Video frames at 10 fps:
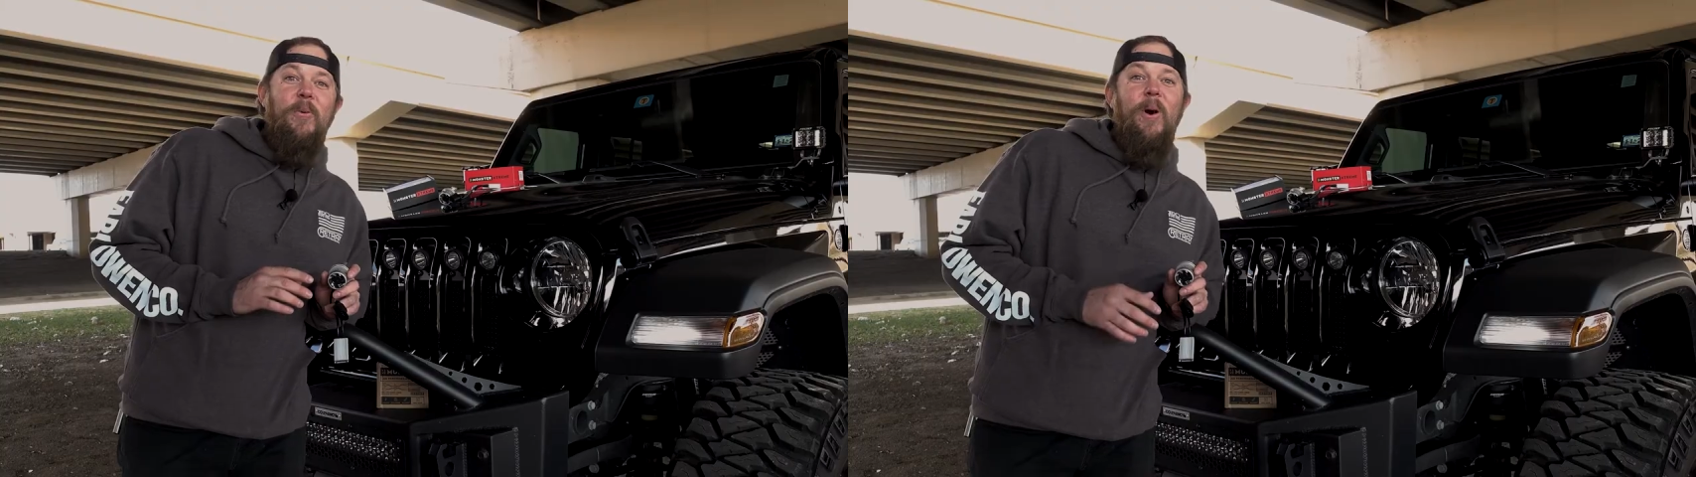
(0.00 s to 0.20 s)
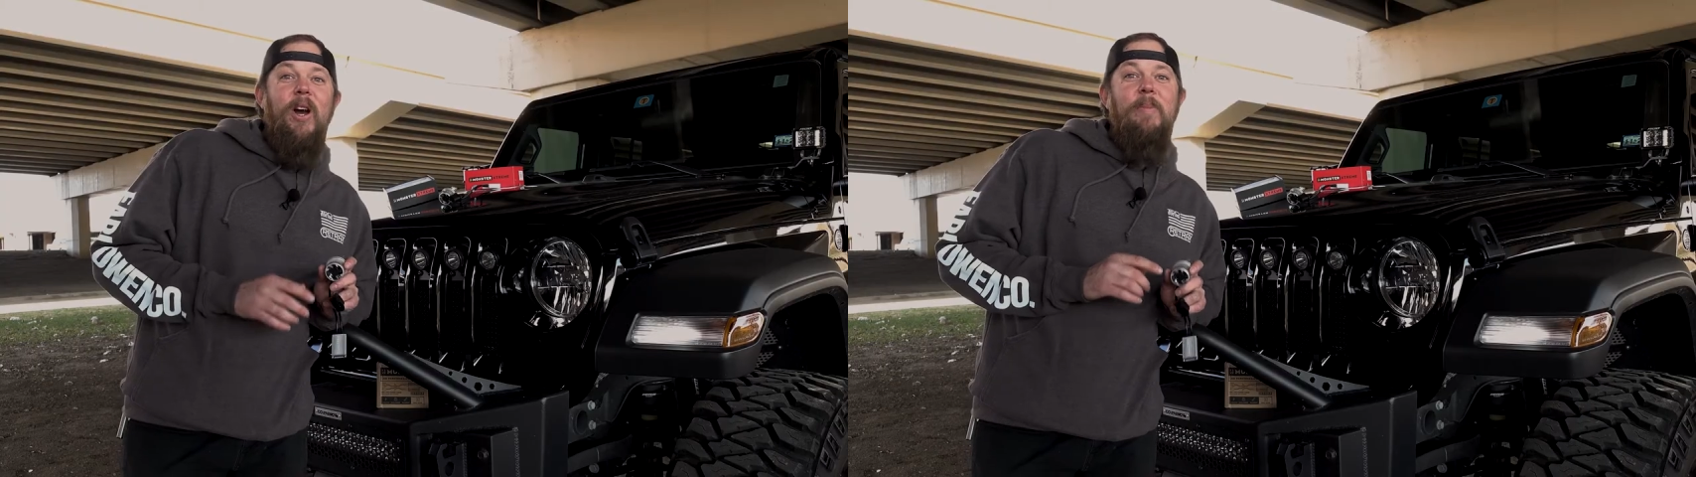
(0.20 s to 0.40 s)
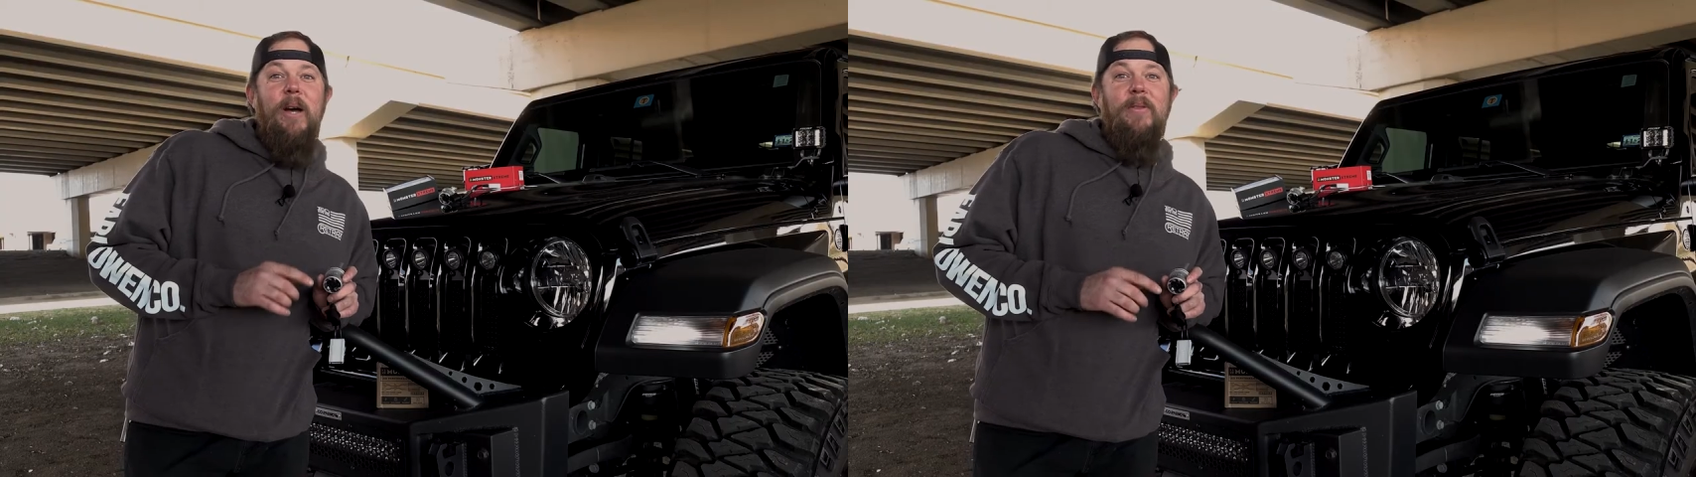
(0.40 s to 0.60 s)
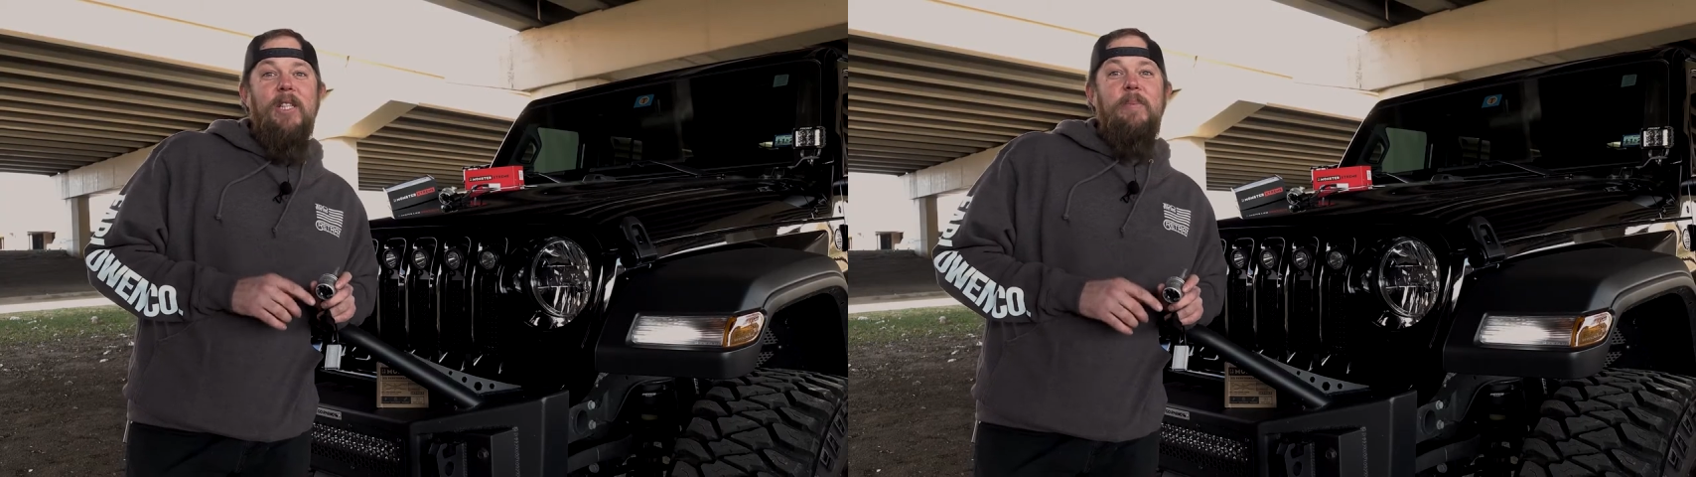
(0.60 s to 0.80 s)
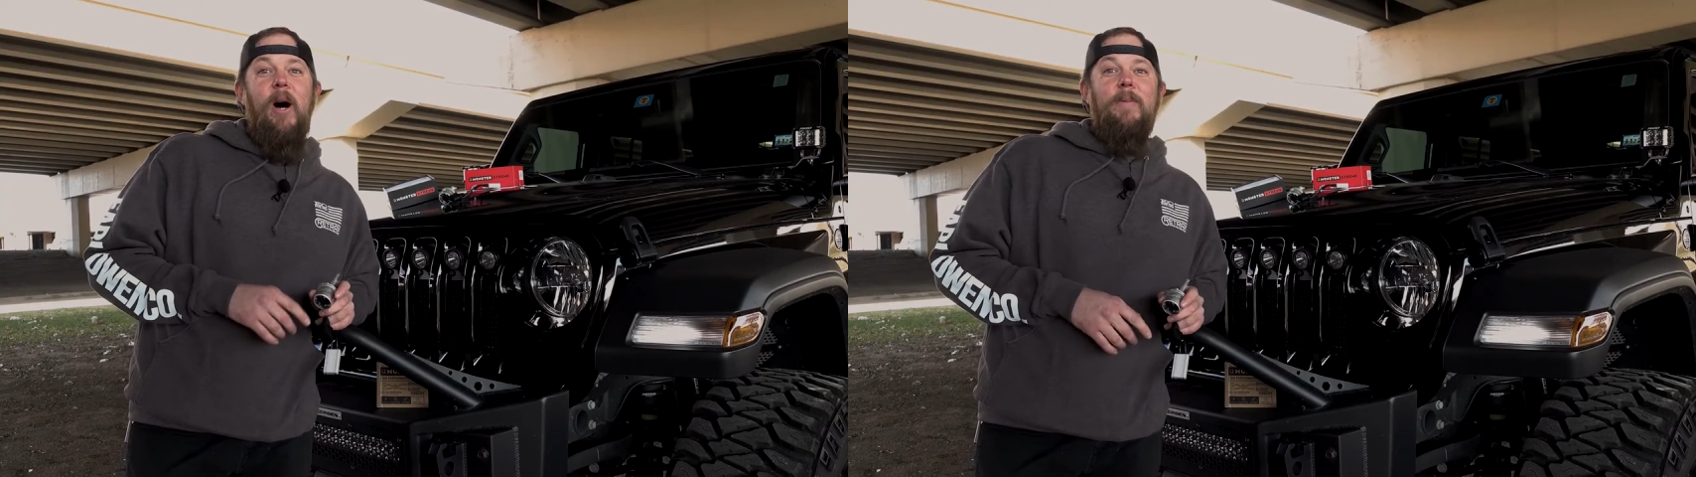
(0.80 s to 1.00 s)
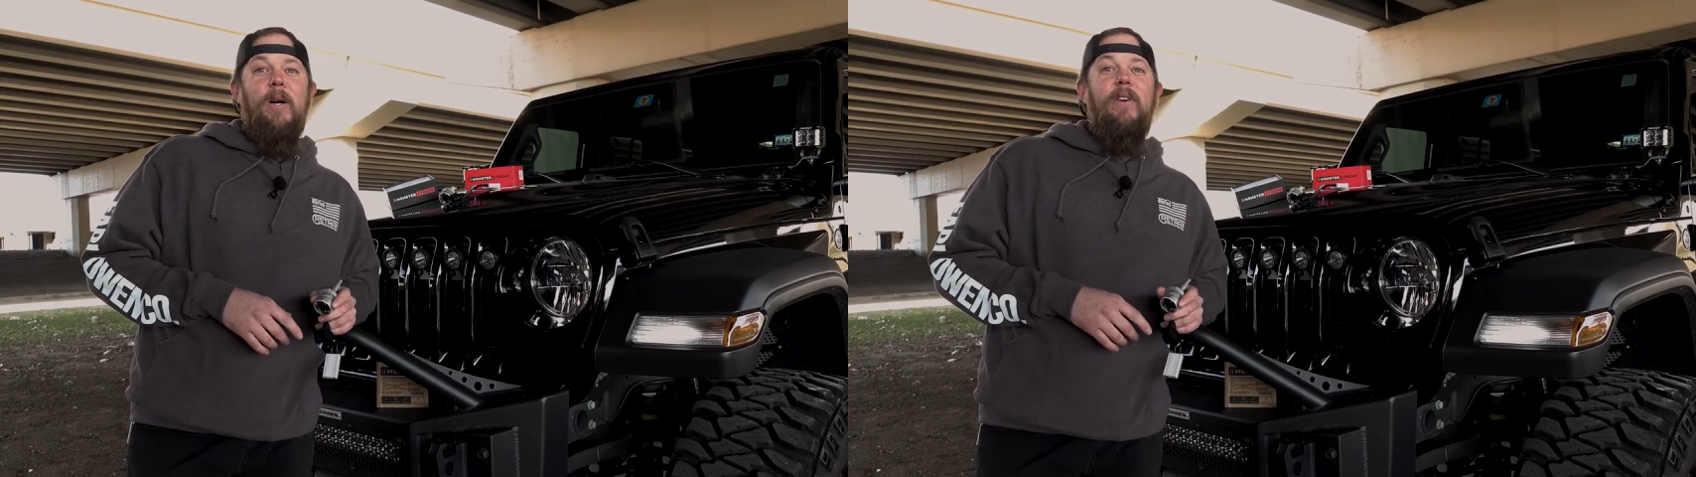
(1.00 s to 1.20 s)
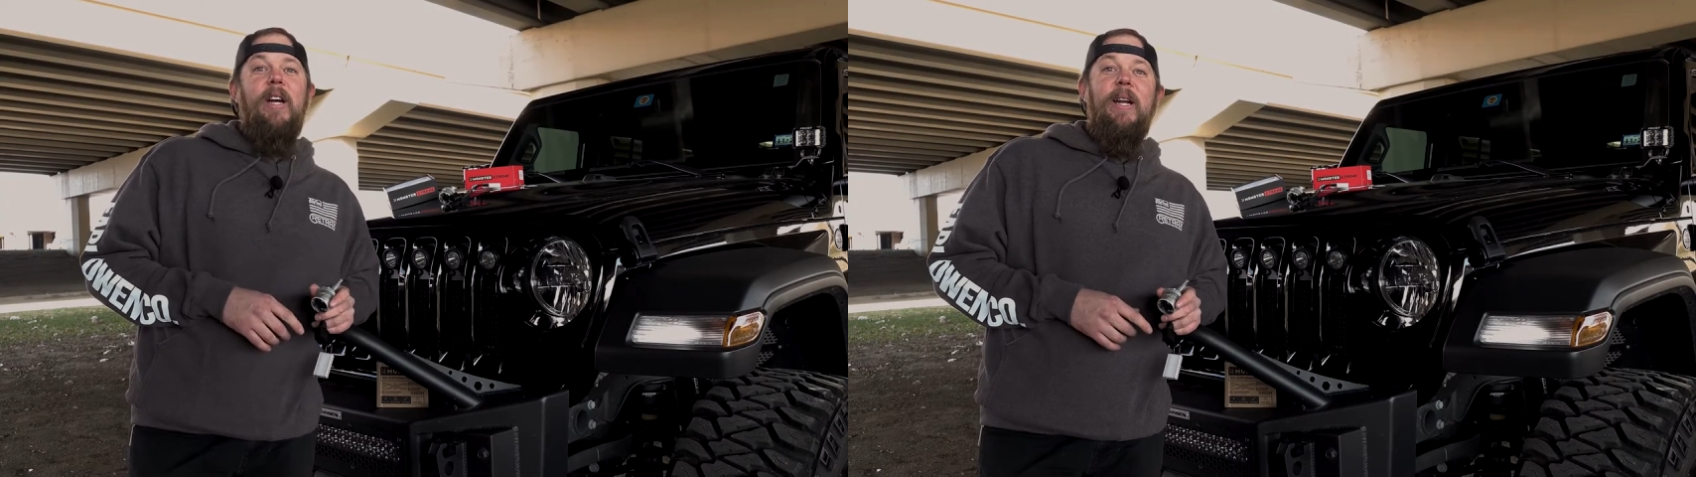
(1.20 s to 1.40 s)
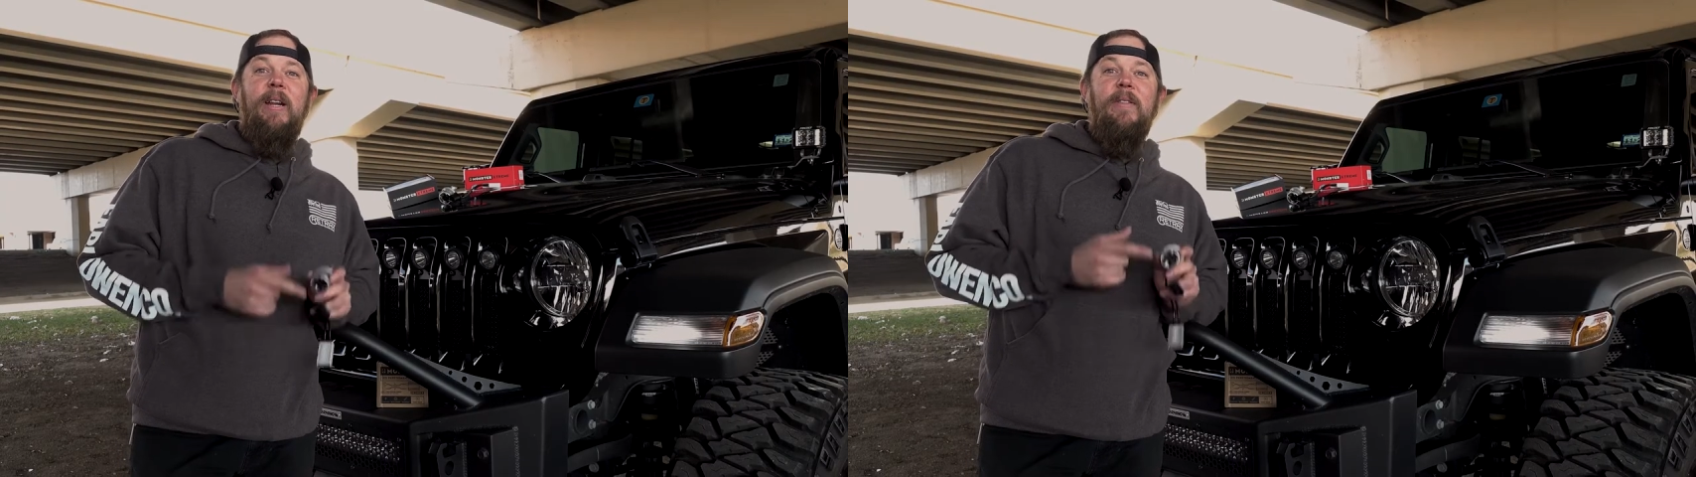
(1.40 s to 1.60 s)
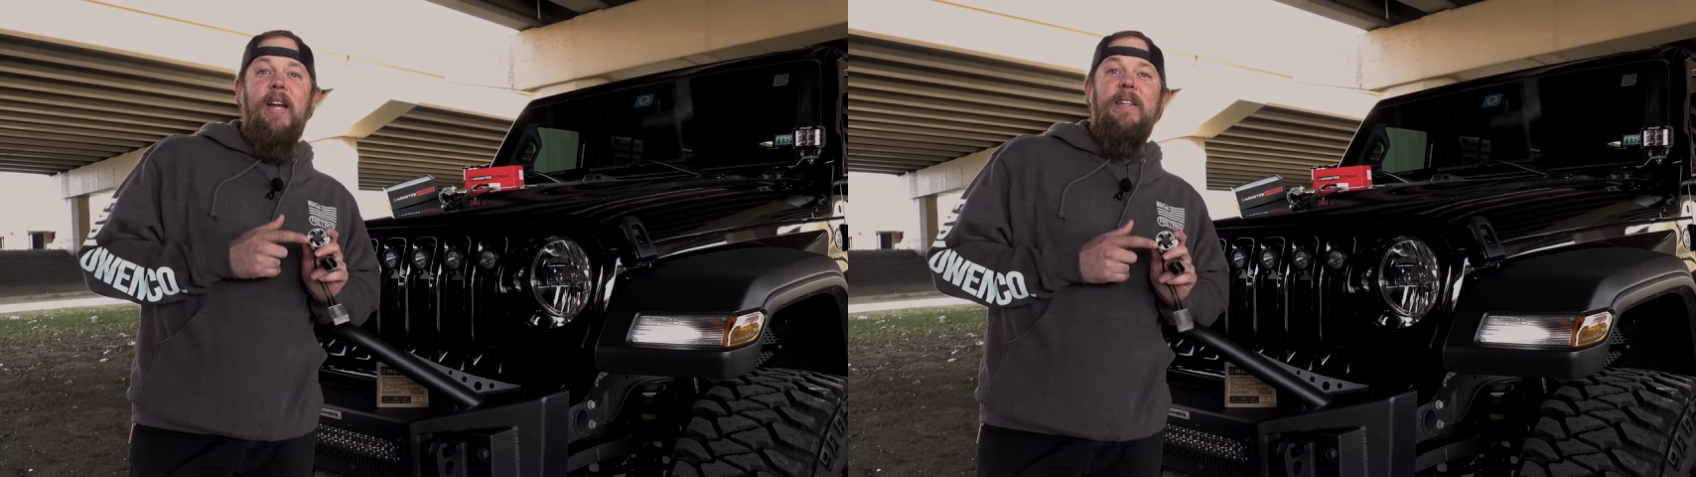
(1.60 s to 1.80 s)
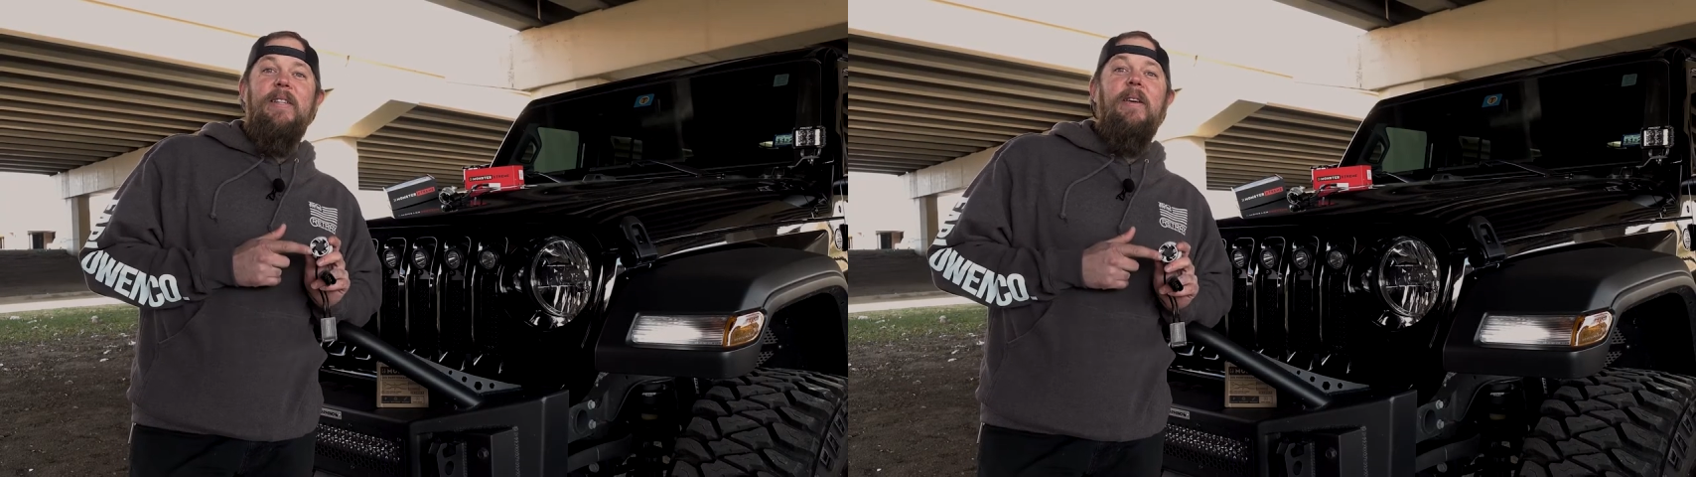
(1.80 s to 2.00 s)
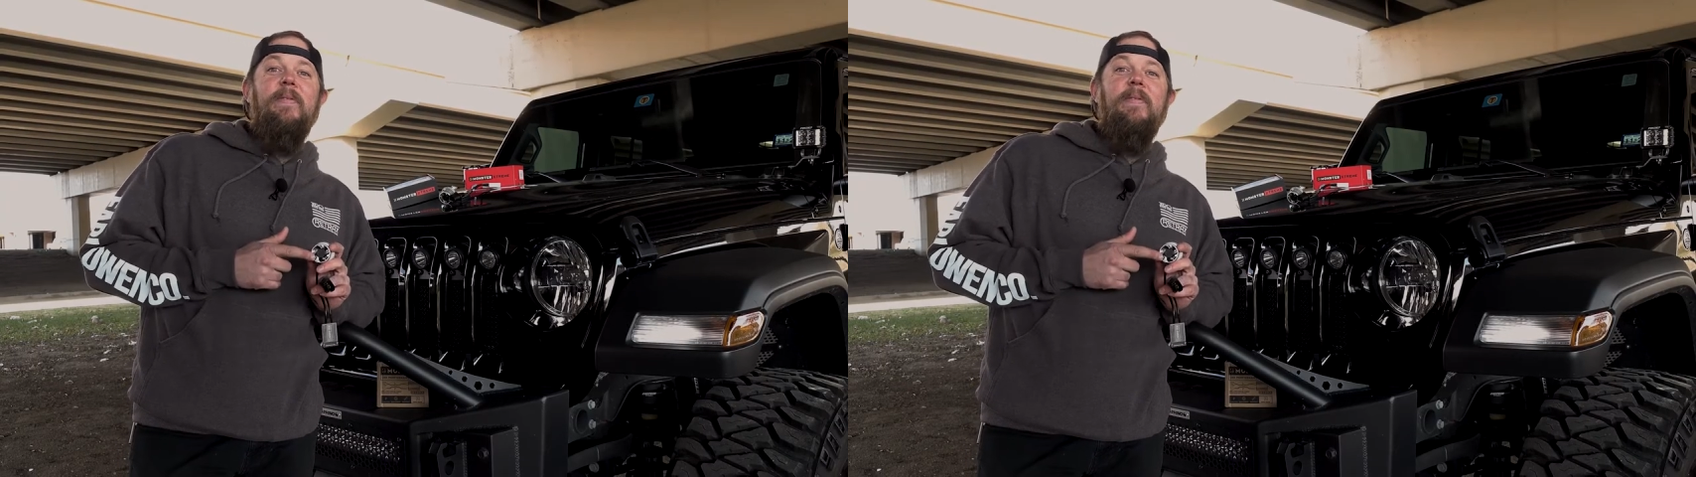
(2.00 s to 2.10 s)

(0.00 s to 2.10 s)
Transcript: worry about these bulbs overheating thanks to the